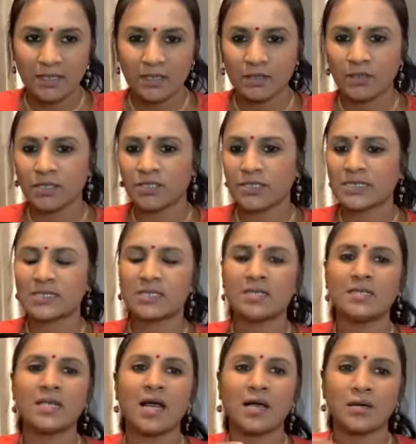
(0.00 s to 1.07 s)
You know, it just
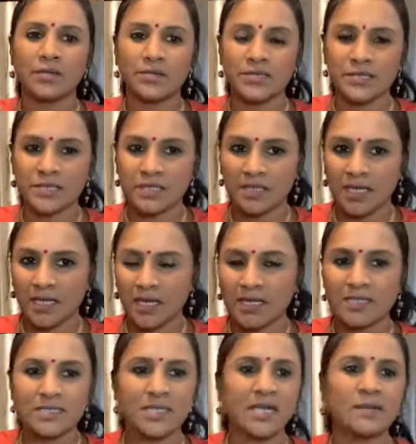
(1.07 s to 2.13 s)
allows the
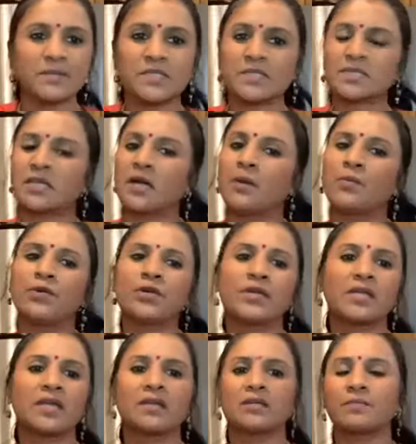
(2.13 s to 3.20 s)
enzymes to start
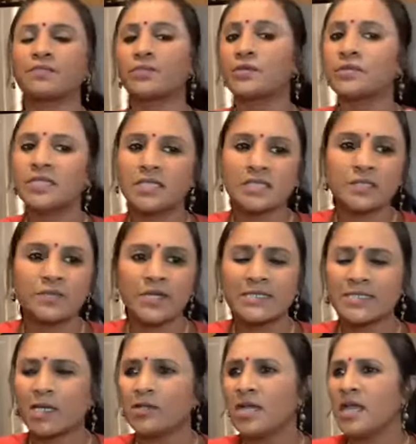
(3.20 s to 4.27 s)
working, the proteins to break
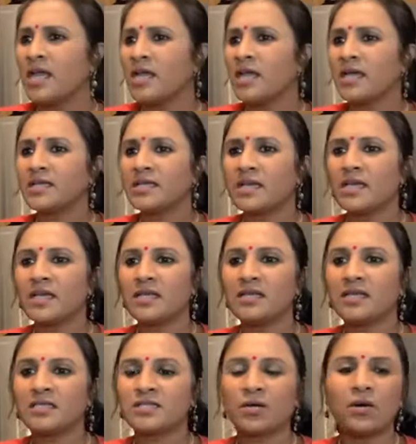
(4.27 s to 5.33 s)
down.
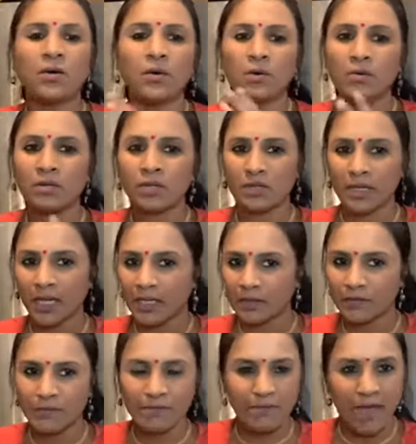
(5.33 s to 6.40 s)
There's a whole kind
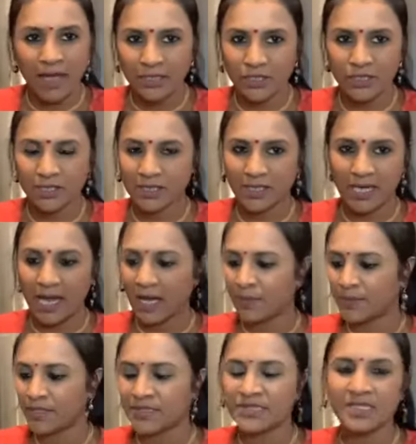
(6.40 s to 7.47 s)
of magic that
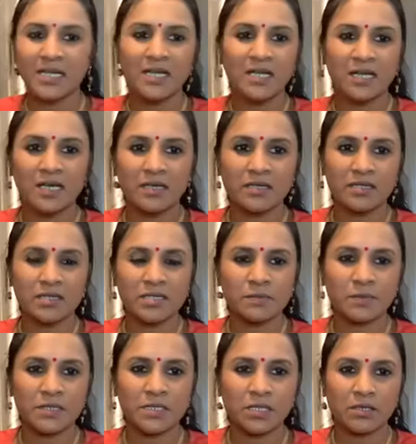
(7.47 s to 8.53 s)
happens in this
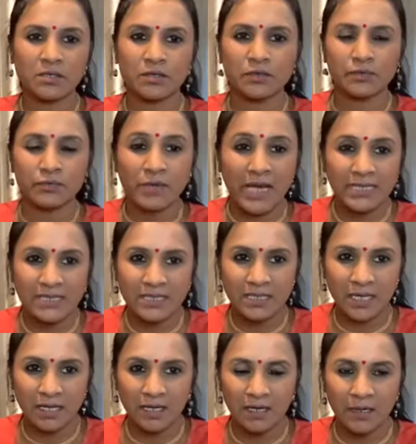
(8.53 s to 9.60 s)
particular
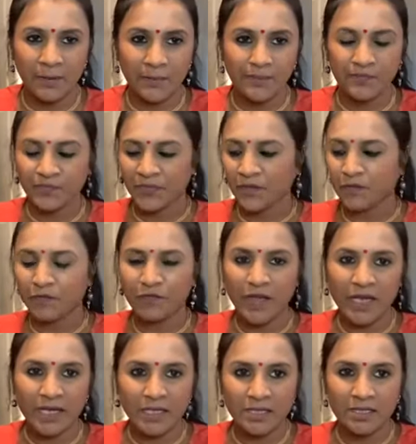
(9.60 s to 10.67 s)
resting
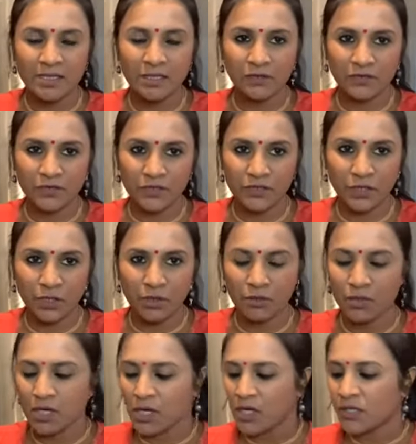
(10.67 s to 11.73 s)
phase of the dough.
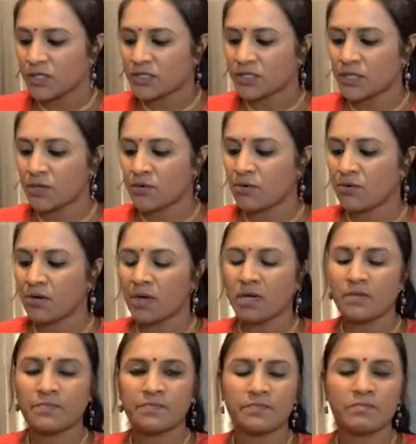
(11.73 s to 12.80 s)
So
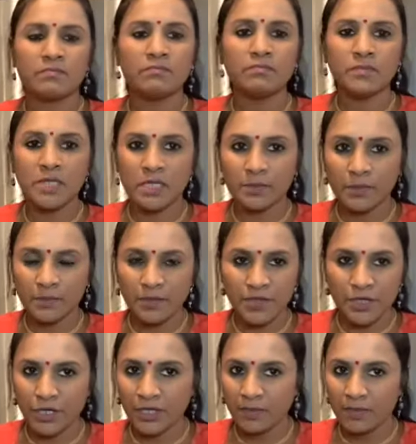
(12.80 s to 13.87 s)
minimum
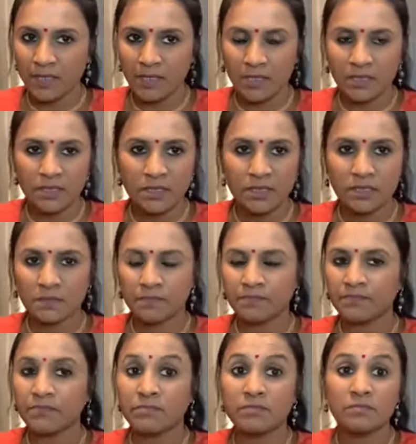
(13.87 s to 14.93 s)
30 minutes
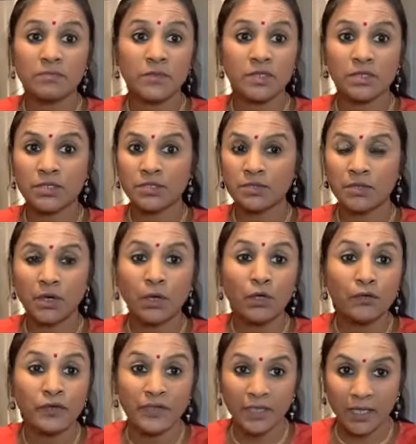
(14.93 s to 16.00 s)
to
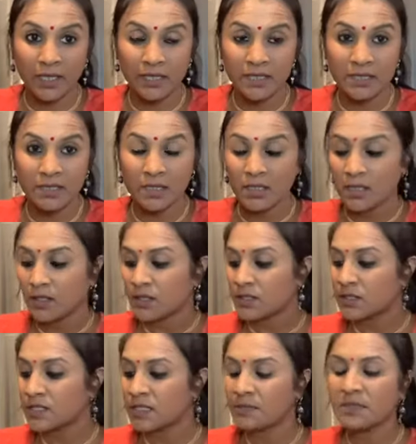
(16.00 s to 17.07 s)
overnight. So
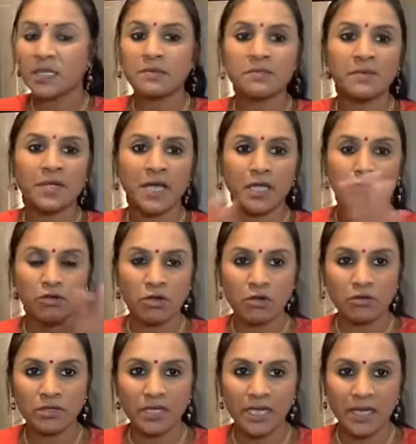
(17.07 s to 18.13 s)
sometimes when I
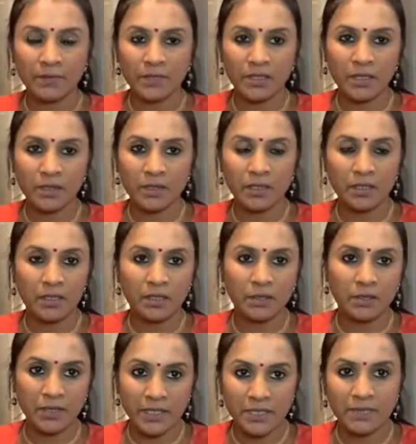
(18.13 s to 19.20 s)
know that I'm
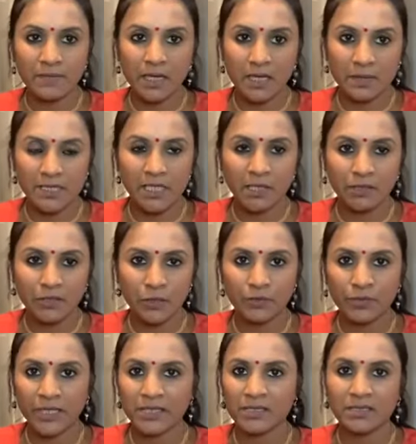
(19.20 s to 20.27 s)
going to make sourdough
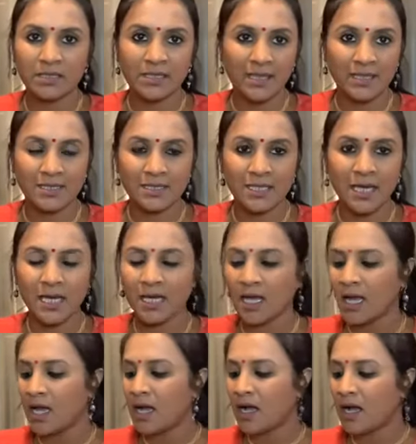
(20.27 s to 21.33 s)
bread the next day,
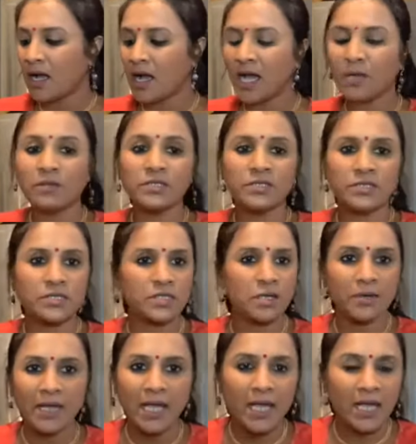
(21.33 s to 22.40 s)
I will just go
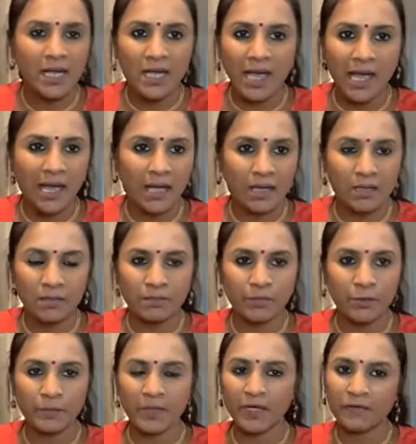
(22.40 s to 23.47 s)
ahead and
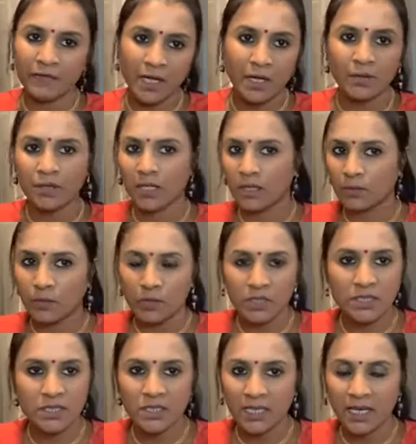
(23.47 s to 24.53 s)
put my flour and
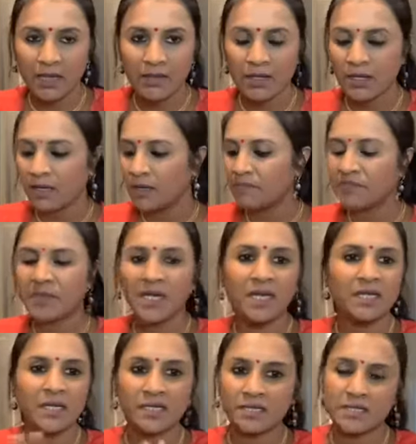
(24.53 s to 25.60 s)
water together and
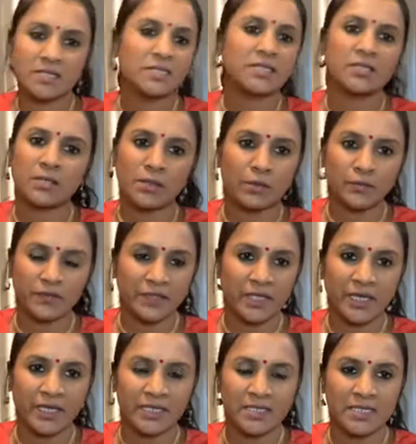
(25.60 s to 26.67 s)
let it sit
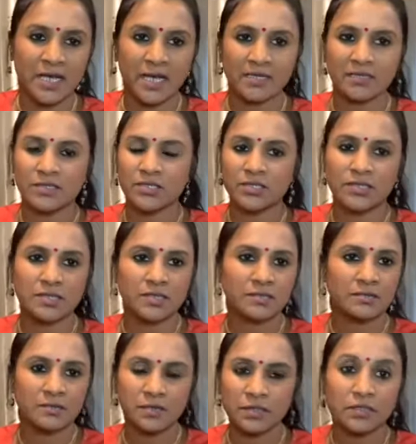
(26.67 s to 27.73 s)
overnight, and it's just
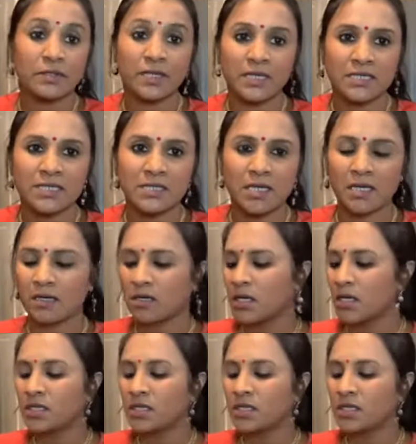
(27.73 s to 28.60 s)
doing its thing.